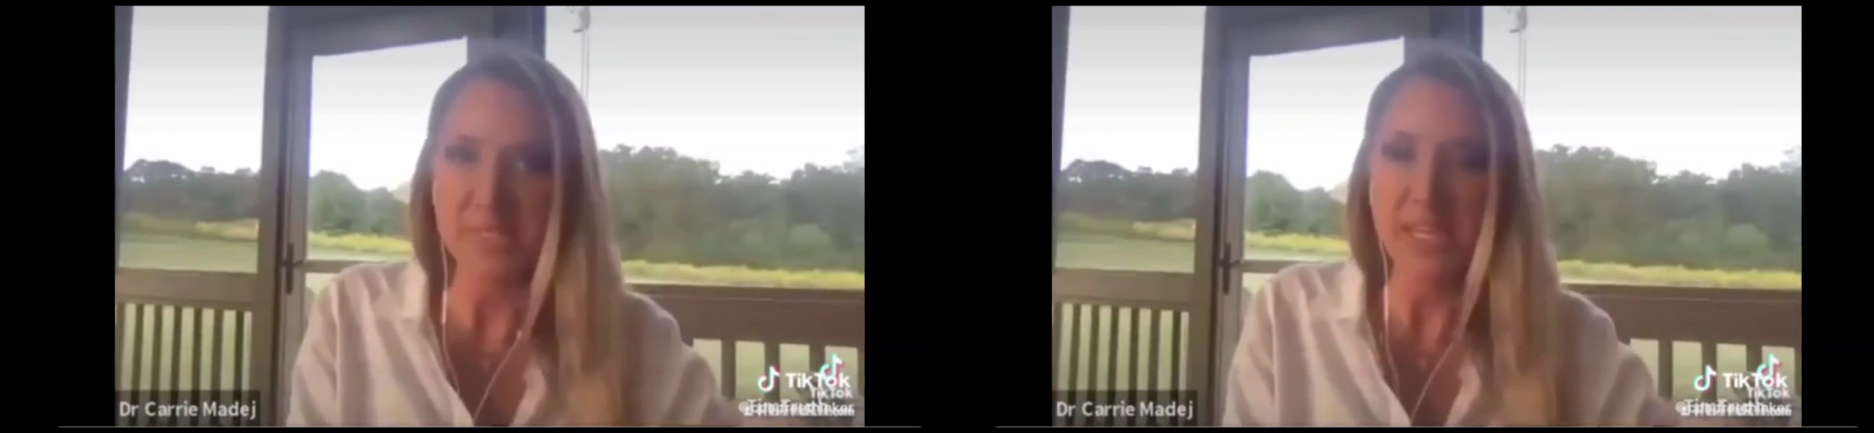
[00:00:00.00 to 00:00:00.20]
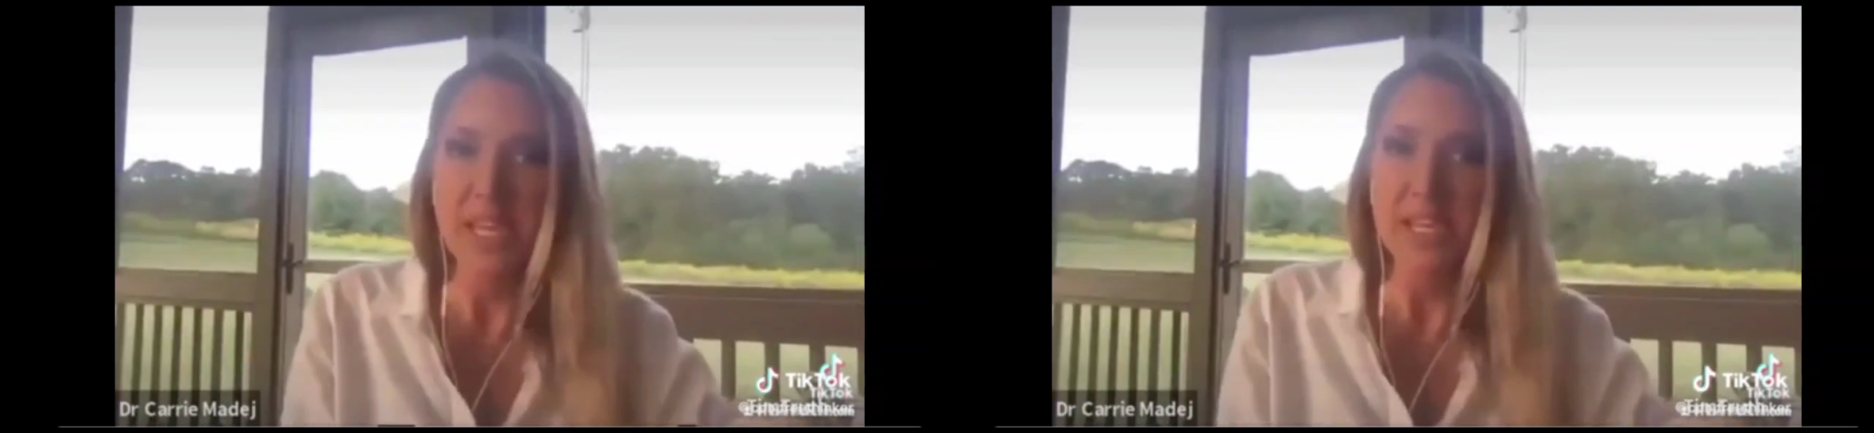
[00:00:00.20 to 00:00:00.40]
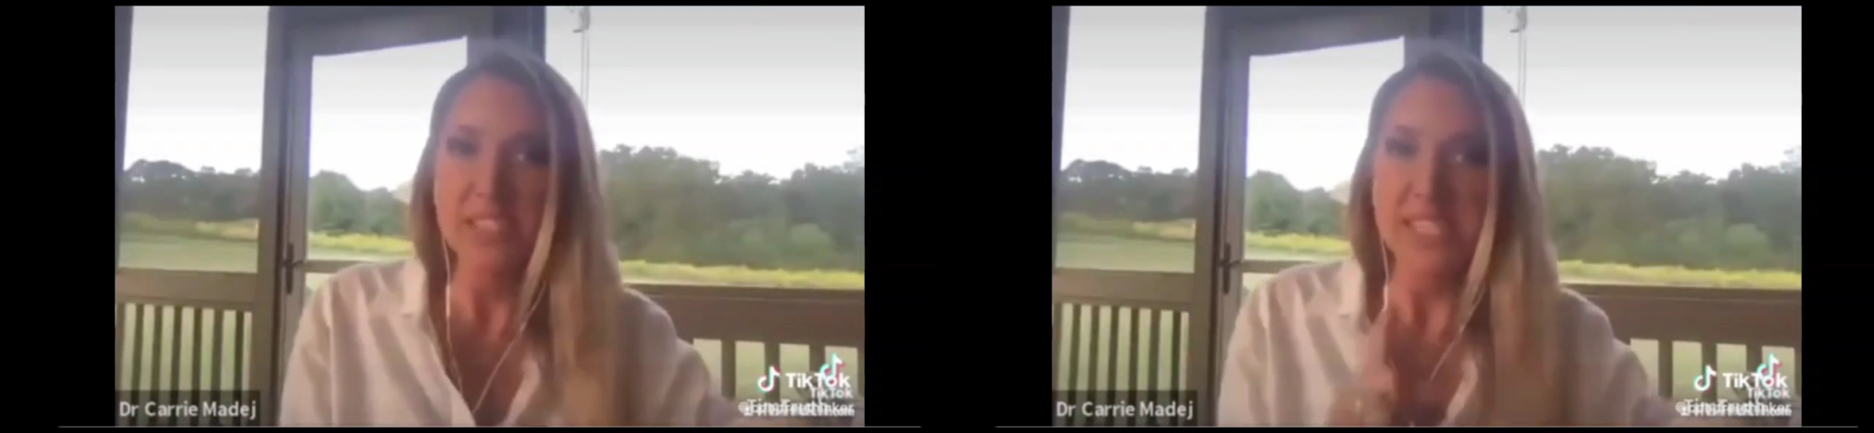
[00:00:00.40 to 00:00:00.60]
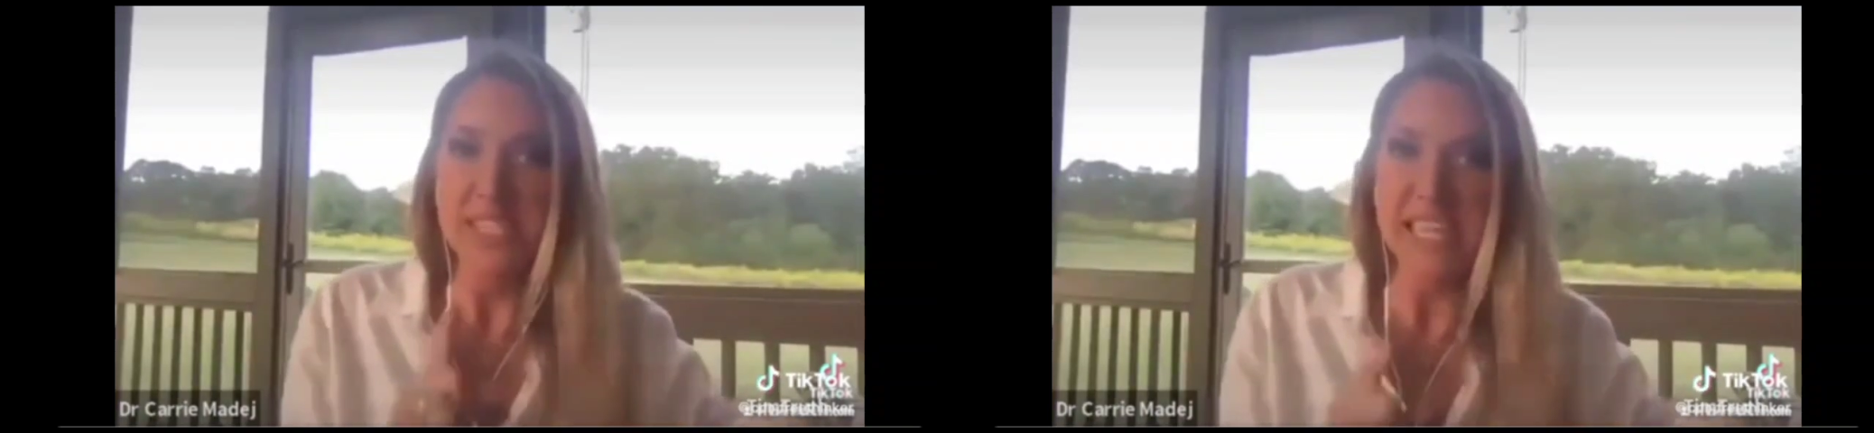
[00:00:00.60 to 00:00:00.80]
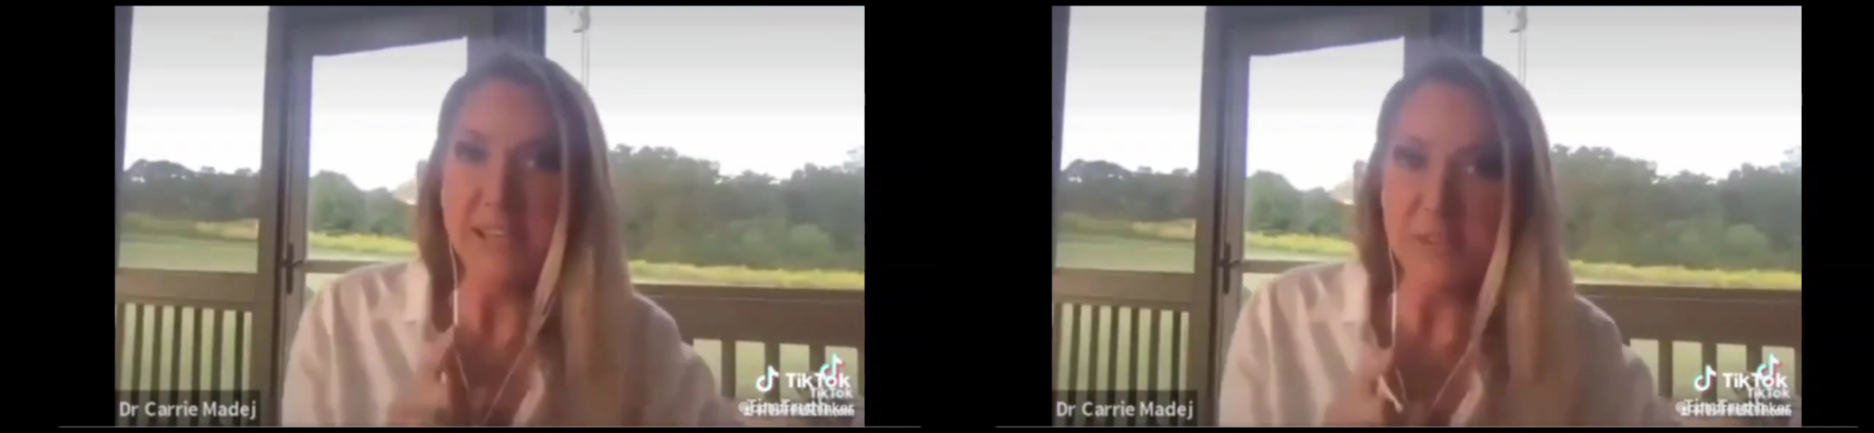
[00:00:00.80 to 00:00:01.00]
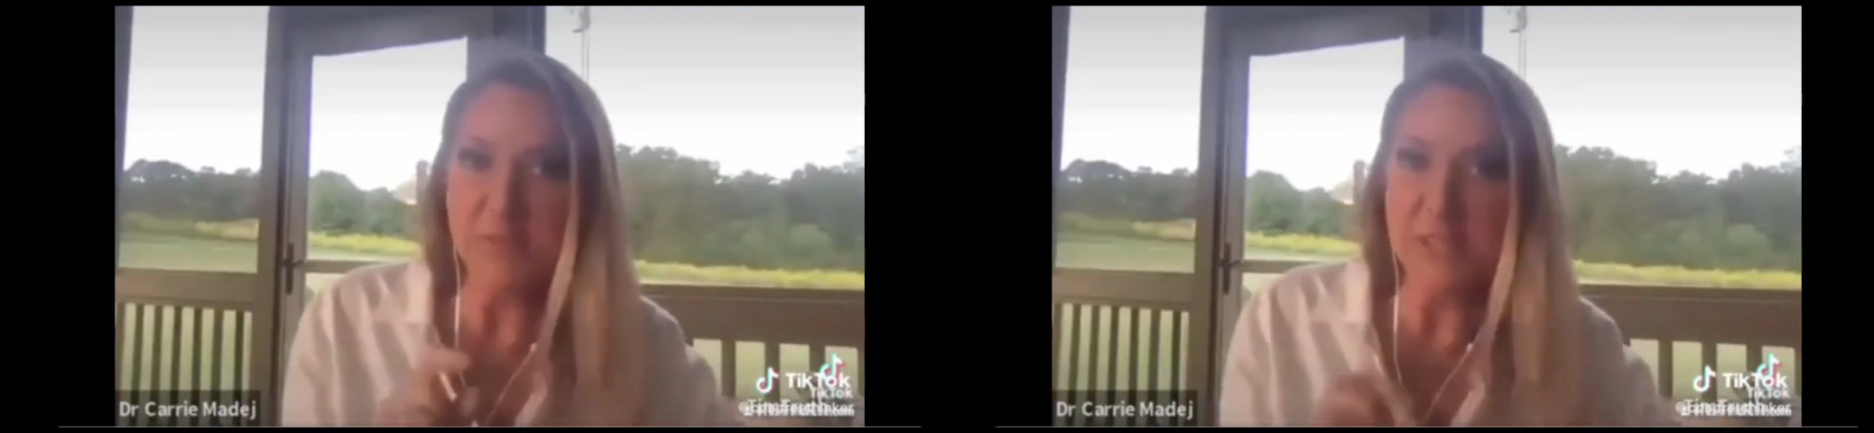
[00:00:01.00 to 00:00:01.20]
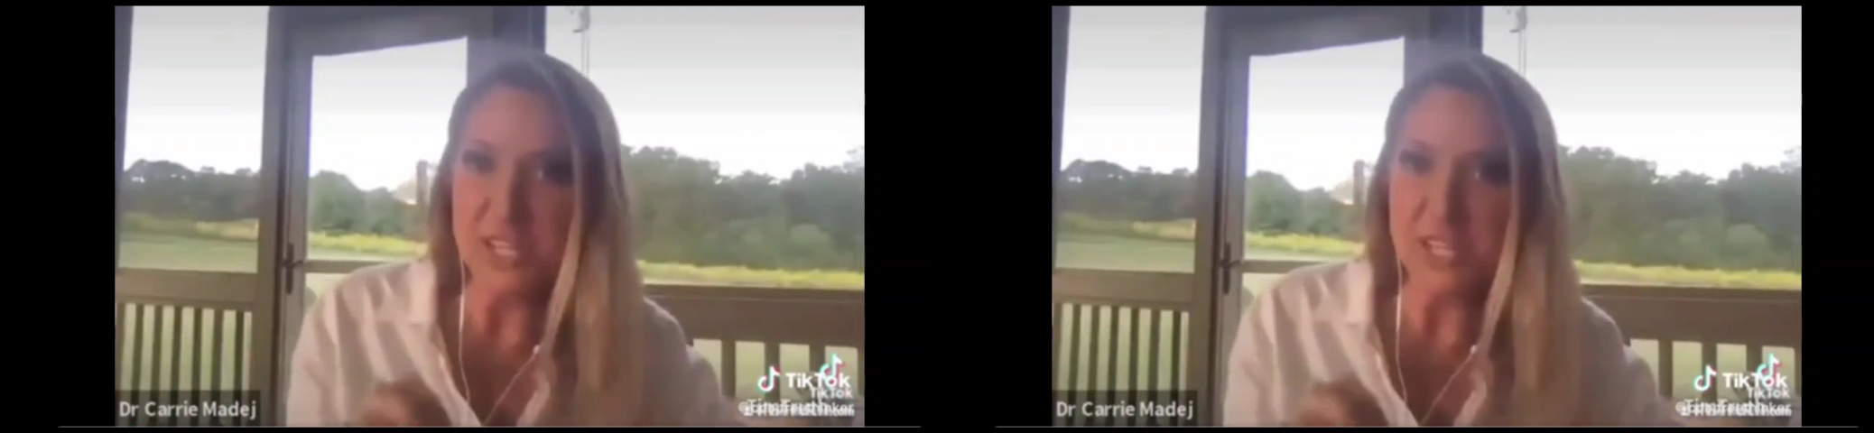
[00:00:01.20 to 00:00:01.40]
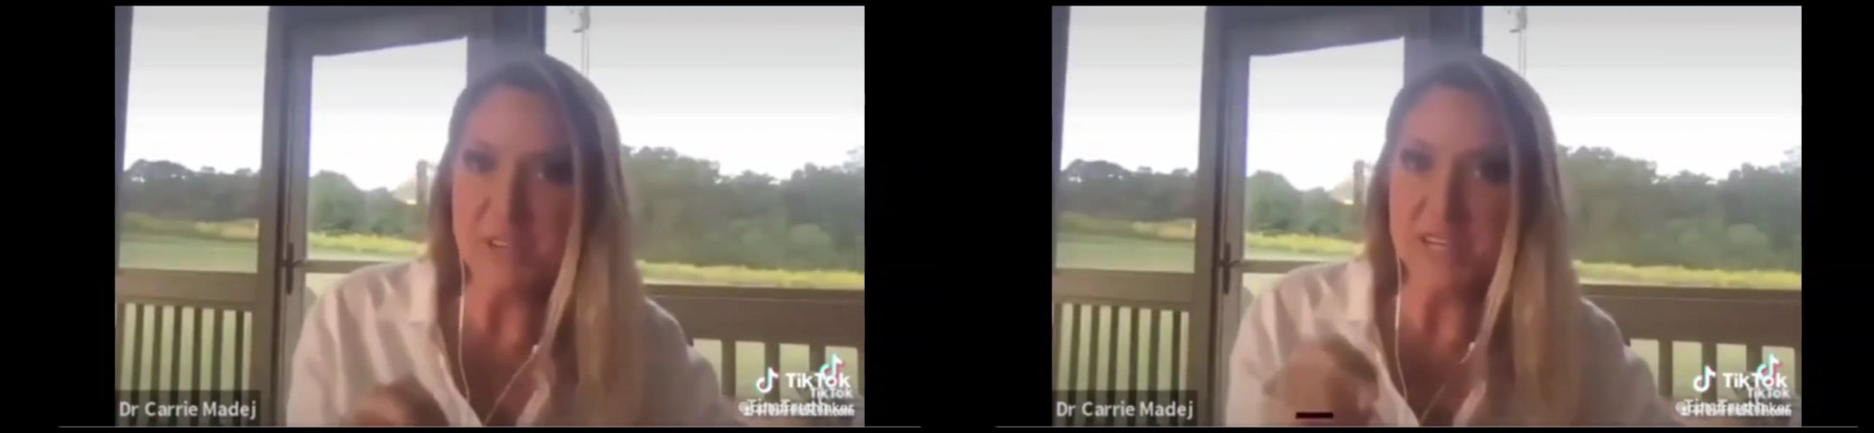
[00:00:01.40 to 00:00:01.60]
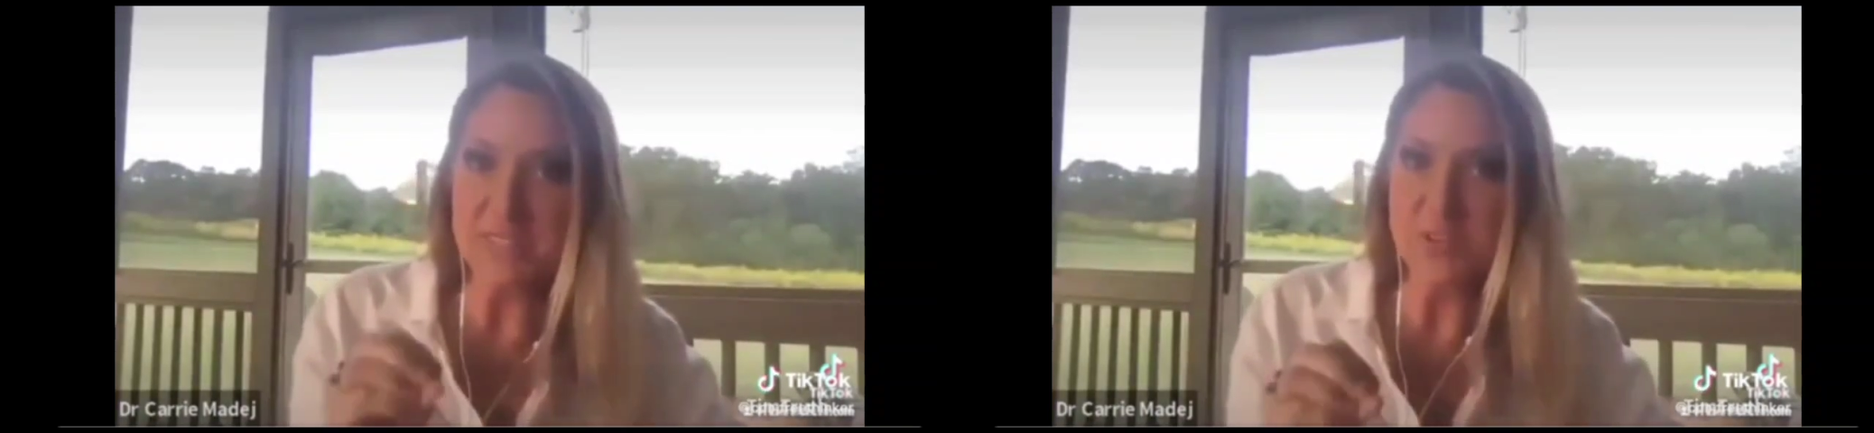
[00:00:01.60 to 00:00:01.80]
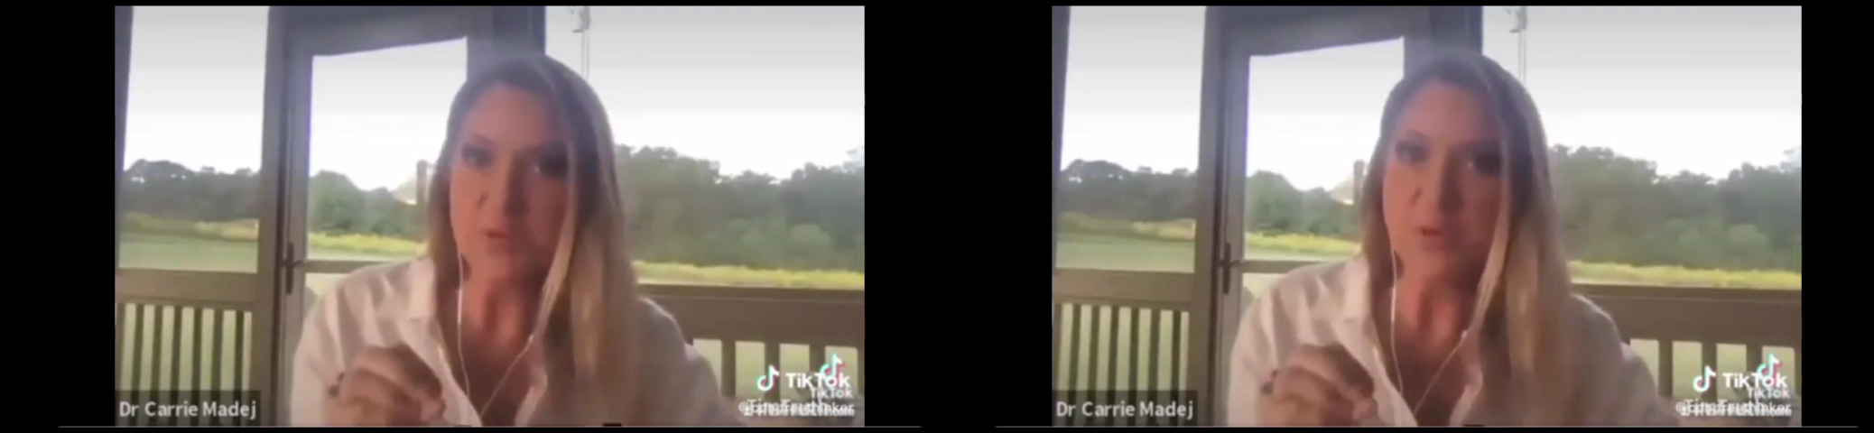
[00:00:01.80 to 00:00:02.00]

It can regenerate so well that if